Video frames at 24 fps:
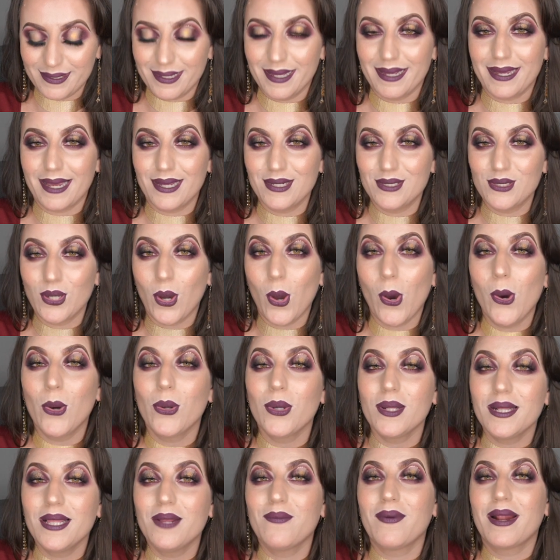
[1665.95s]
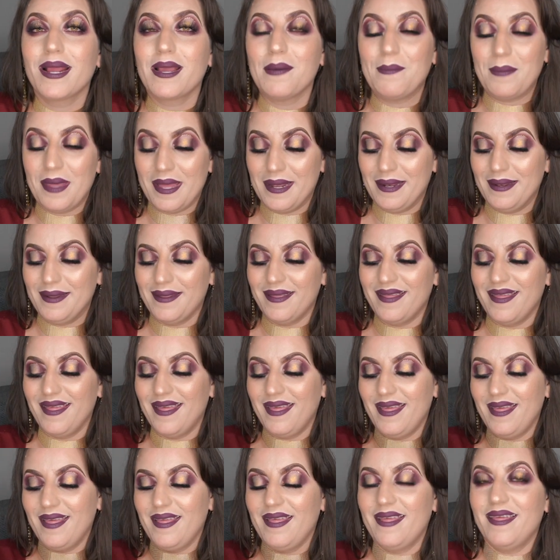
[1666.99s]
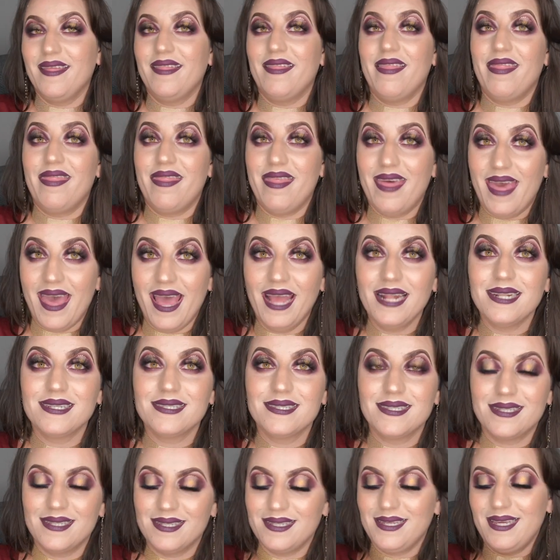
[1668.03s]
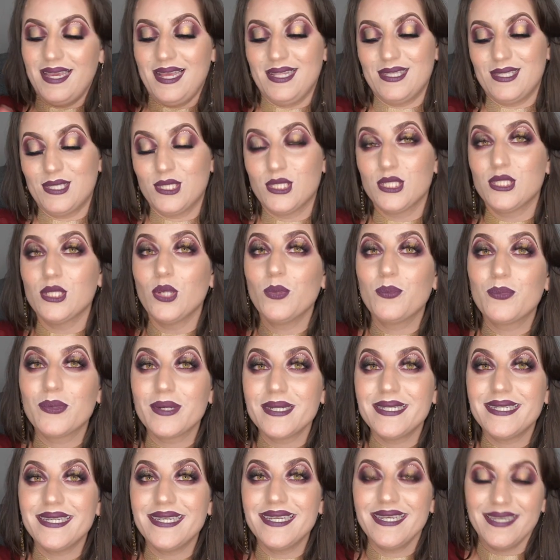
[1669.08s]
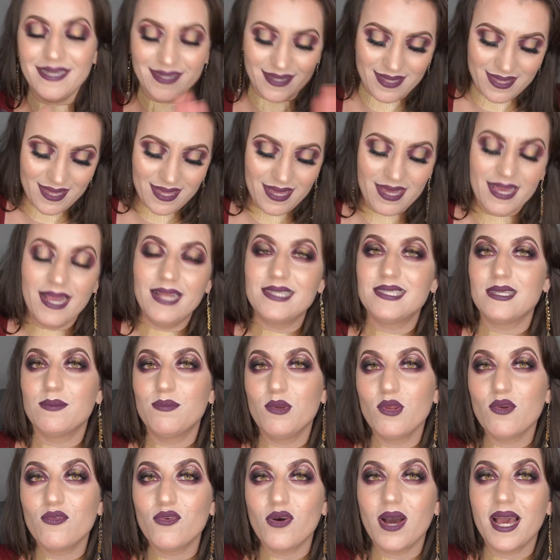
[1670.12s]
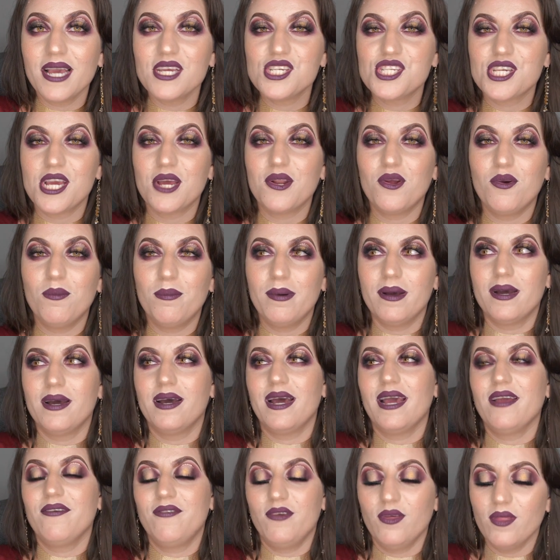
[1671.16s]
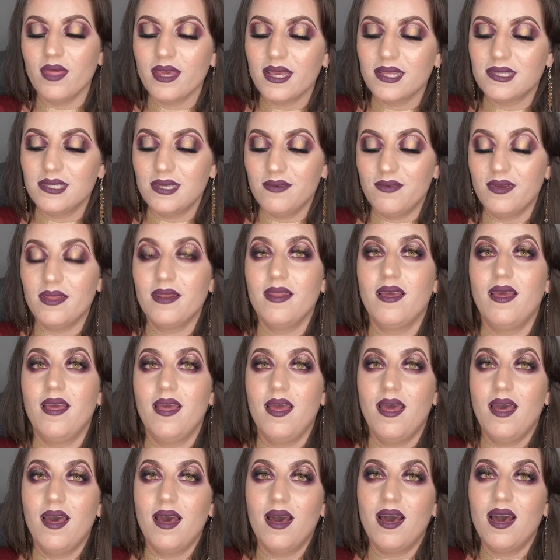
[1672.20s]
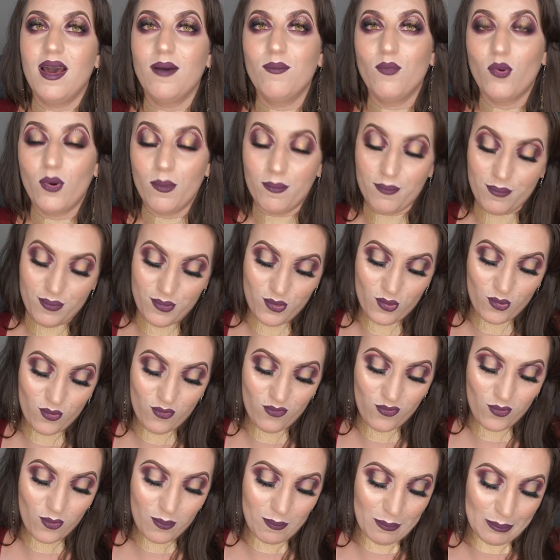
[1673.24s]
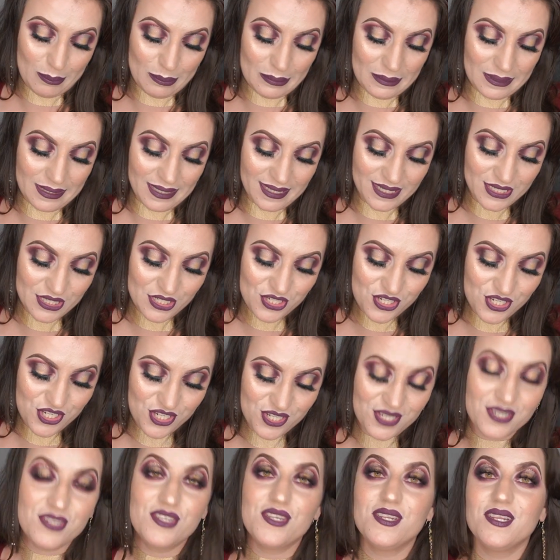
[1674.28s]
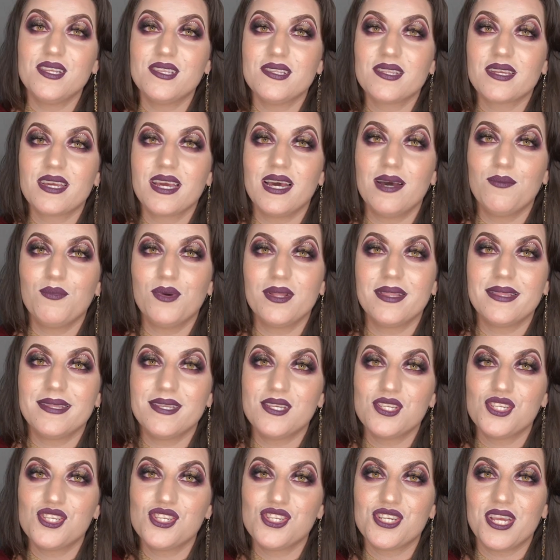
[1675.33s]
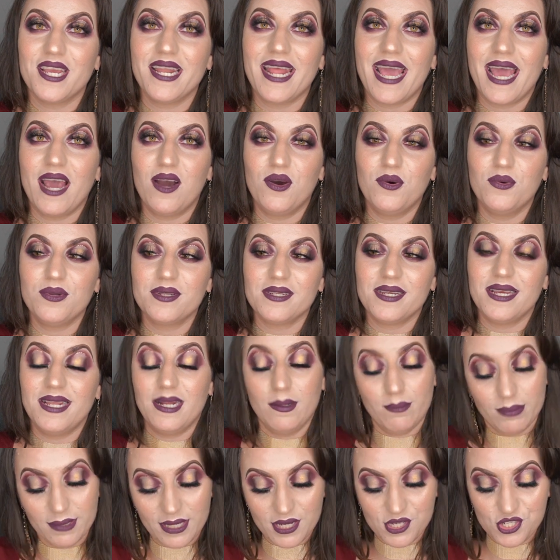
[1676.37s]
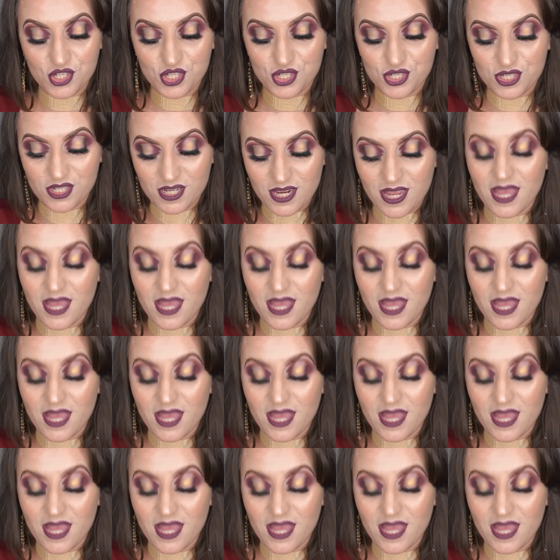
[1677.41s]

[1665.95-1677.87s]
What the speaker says: Like, I totally recommend that. It's so pretty. It's a beautiful eyeshadow, but I feel like it's even a more beautiful blush. She needs to come with this shade out in a blush.